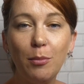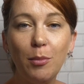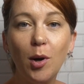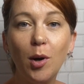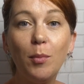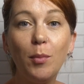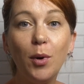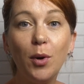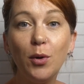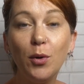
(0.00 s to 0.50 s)

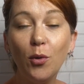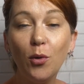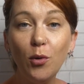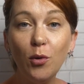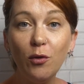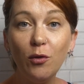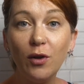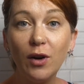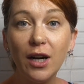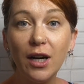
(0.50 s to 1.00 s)
pop on
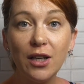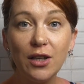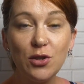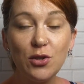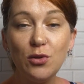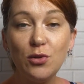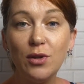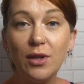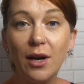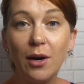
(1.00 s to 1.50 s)
over
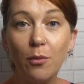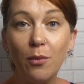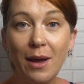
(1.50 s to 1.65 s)
to their